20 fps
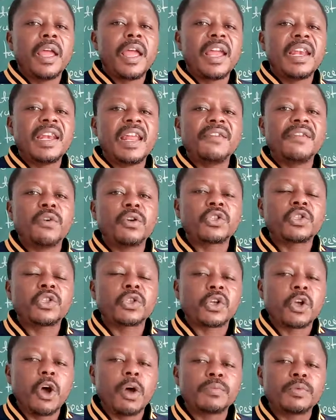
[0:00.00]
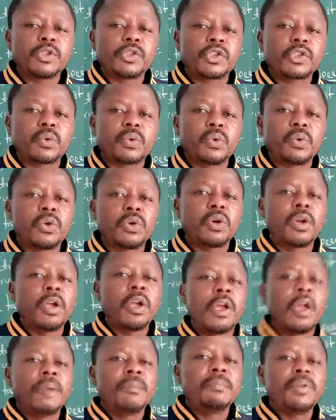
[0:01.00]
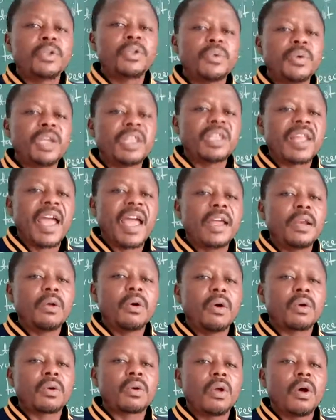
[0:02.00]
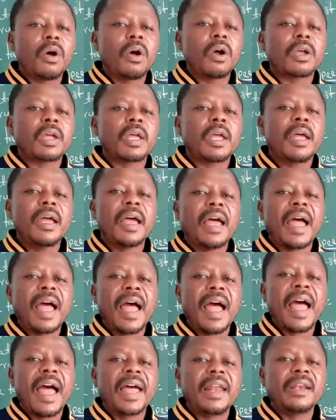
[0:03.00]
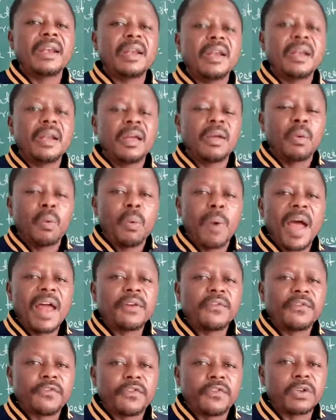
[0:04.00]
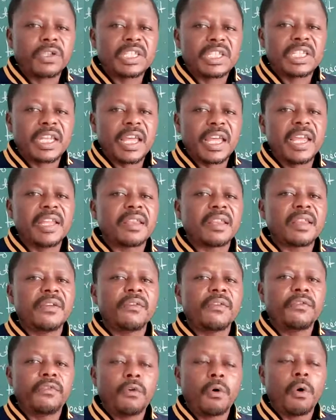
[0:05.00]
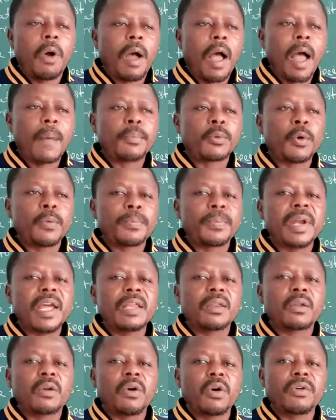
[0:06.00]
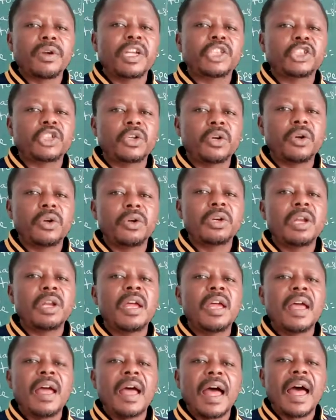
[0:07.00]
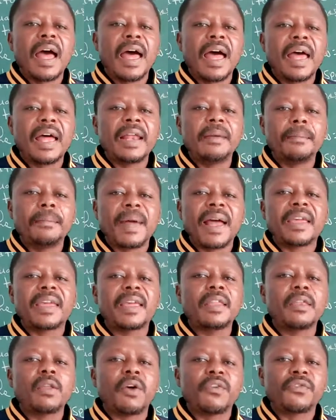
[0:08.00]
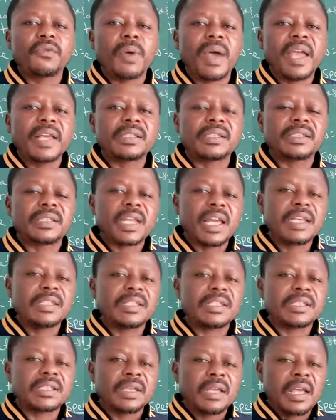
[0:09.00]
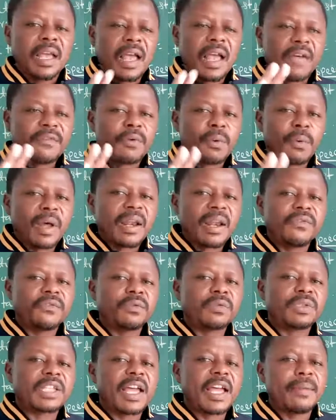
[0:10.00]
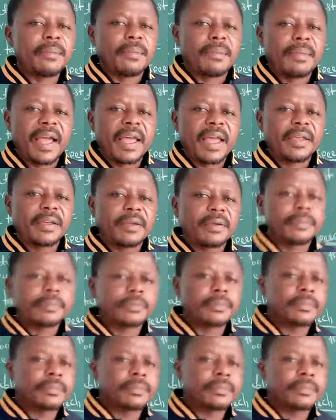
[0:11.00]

Endeavor to come to school between 9 o'clock and 1:48 for appropriate correction and marking of your exercises. Have a wonderful time. Bye.